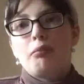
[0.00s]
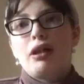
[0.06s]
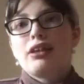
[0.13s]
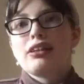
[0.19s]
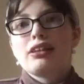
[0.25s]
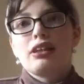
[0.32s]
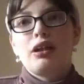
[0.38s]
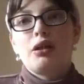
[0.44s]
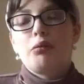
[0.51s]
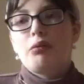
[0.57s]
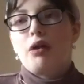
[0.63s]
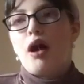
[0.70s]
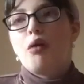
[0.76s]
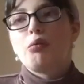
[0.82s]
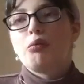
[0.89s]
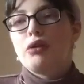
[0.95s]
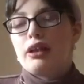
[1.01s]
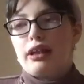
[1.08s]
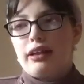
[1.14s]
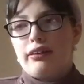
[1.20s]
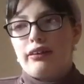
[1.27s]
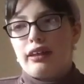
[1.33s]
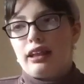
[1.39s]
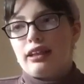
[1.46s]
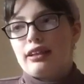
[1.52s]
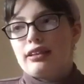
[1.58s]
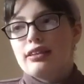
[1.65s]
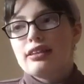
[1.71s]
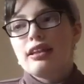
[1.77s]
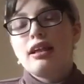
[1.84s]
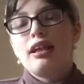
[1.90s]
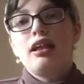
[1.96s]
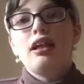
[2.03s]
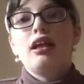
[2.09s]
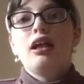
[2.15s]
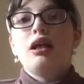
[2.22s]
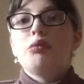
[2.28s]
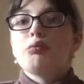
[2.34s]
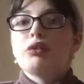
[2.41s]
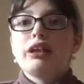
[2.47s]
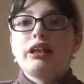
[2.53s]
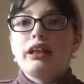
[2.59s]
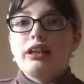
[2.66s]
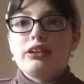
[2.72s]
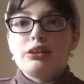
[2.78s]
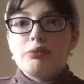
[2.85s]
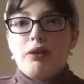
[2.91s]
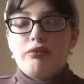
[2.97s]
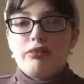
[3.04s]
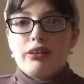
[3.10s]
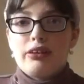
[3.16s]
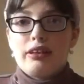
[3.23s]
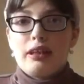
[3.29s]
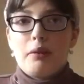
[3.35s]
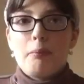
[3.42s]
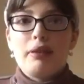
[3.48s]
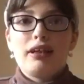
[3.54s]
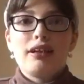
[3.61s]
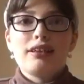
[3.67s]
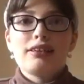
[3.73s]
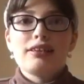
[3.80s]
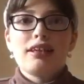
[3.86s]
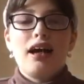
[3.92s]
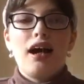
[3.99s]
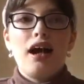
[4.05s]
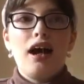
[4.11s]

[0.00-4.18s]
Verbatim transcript: I'm not sticking around reading things, reading into everything, because